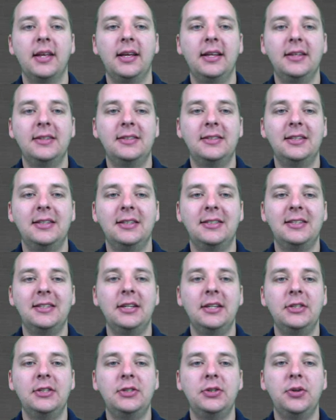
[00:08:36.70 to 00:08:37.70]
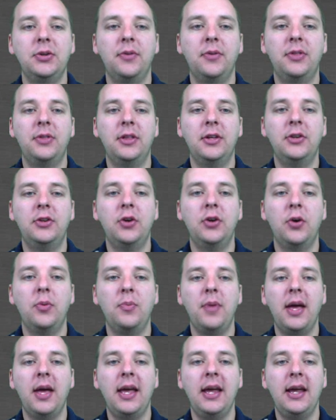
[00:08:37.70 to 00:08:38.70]
is this issue of the
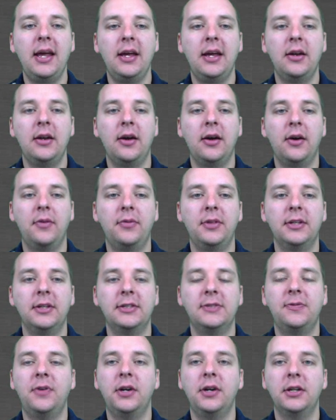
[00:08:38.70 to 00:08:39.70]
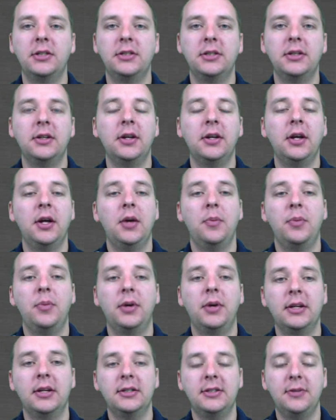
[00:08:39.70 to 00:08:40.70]
domain of this function.
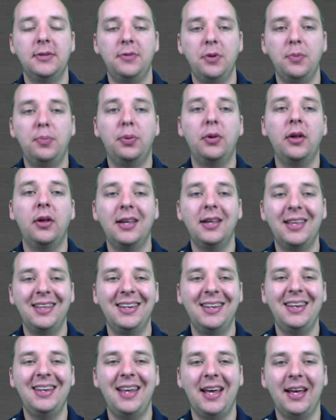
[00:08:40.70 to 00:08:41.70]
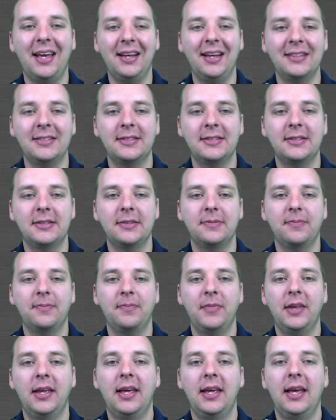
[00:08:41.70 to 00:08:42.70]
Because if you plug in an X
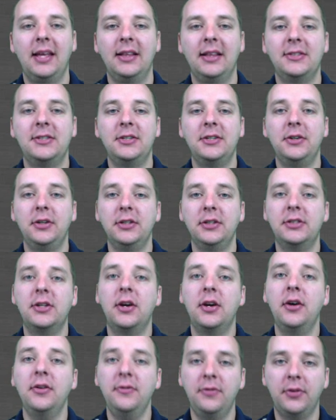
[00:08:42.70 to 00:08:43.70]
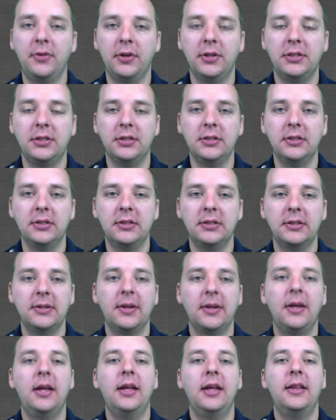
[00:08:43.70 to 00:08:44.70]
and the series converges,
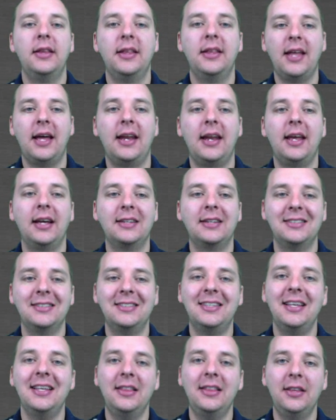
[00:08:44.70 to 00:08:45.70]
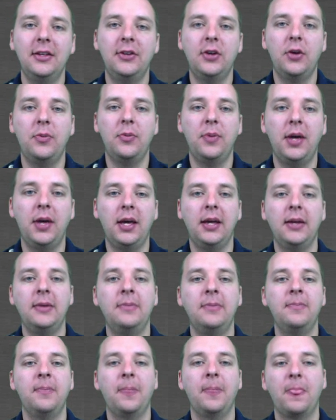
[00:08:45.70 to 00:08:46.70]
then that X is in the
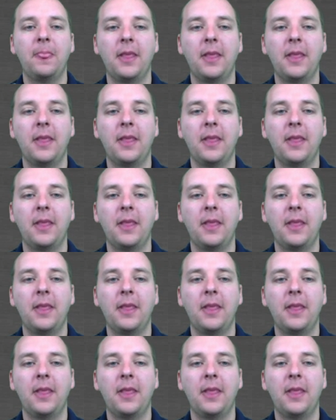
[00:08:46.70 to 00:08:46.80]
domain